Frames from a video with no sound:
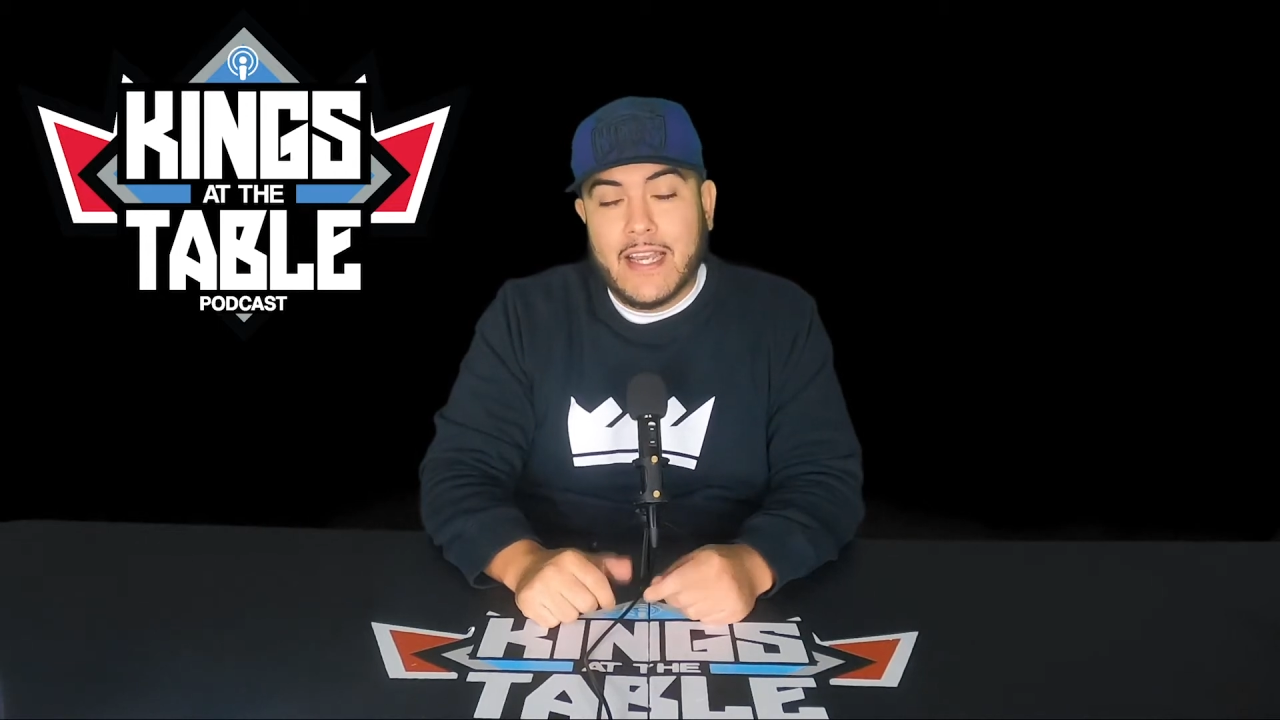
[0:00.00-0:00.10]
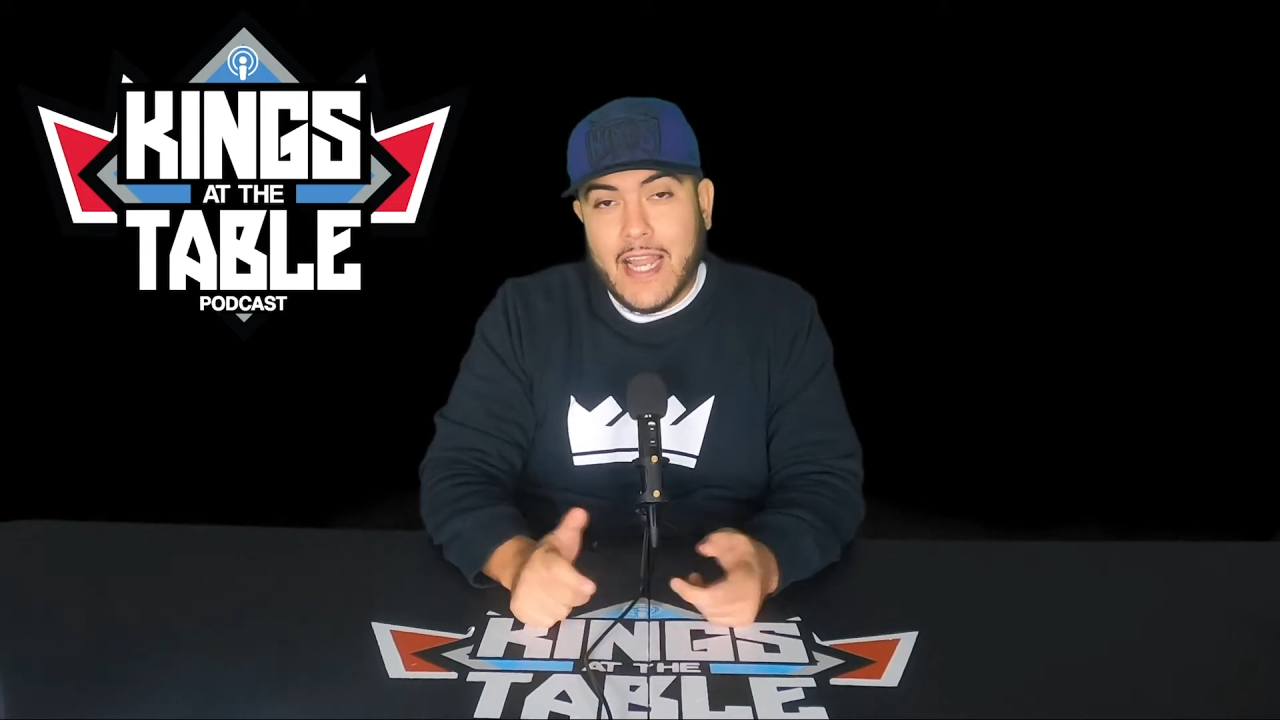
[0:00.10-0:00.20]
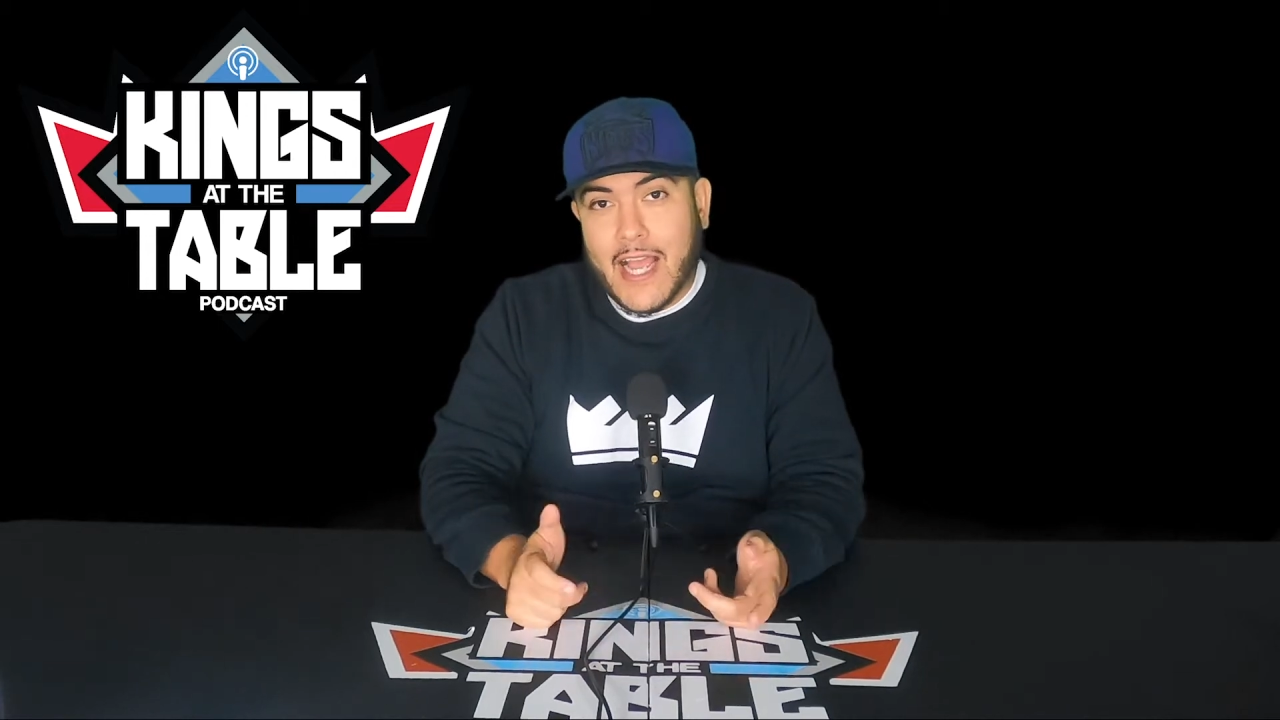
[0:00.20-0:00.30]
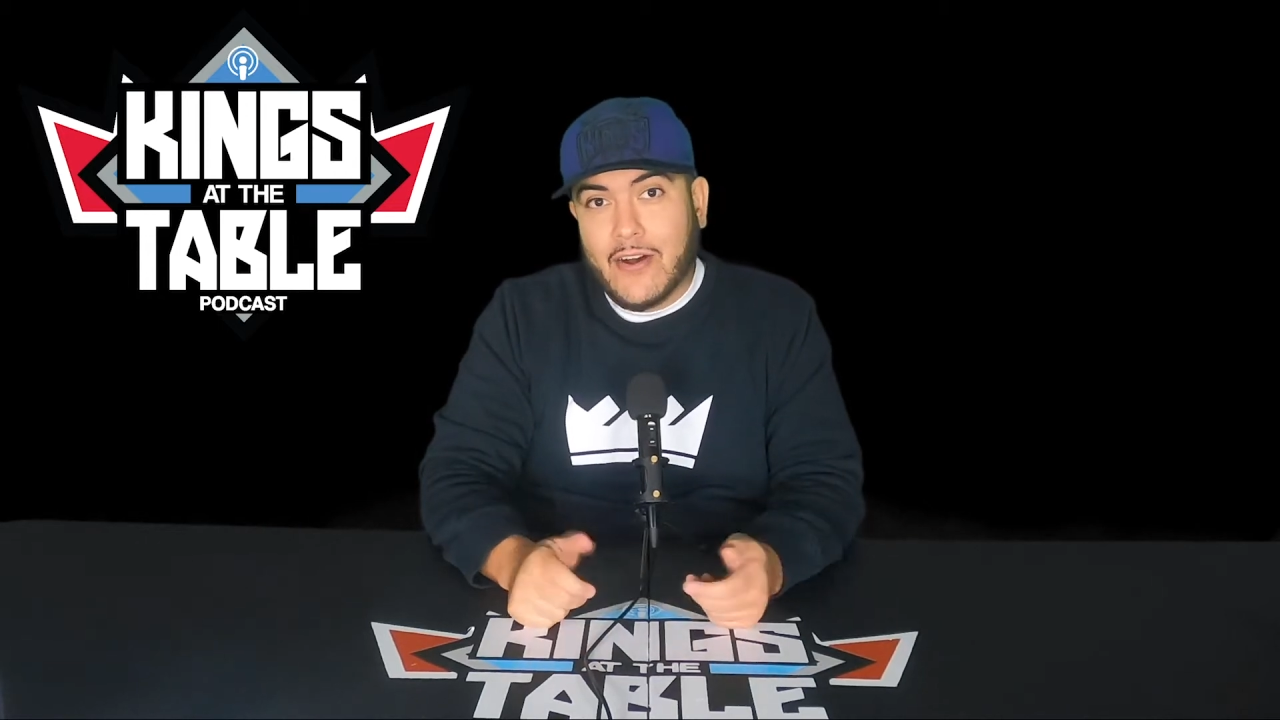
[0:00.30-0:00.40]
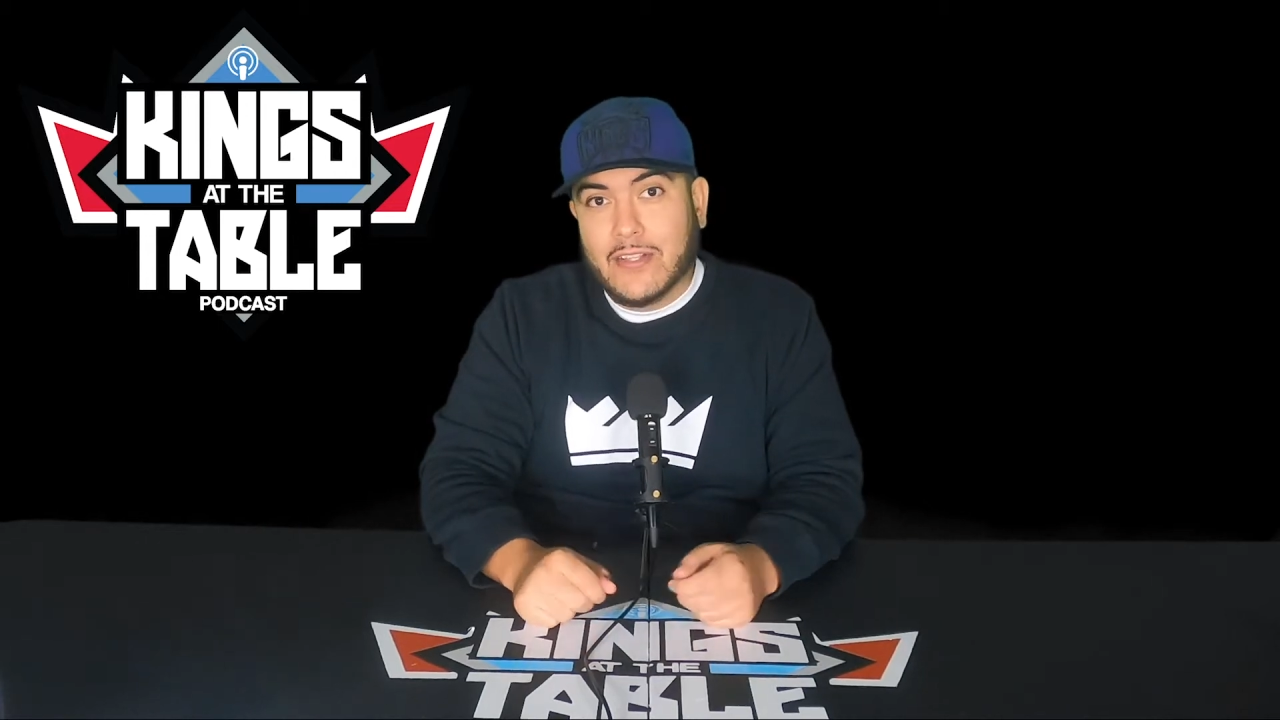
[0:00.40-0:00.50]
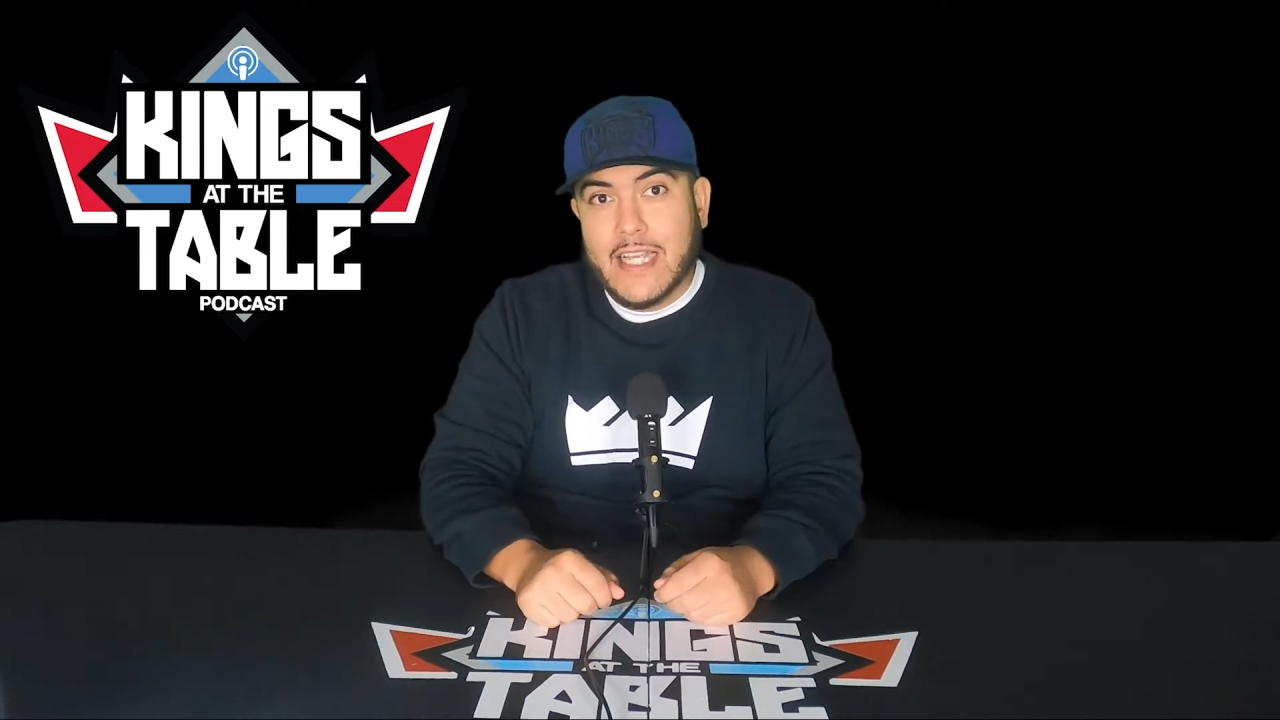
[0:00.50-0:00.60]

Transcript: Now,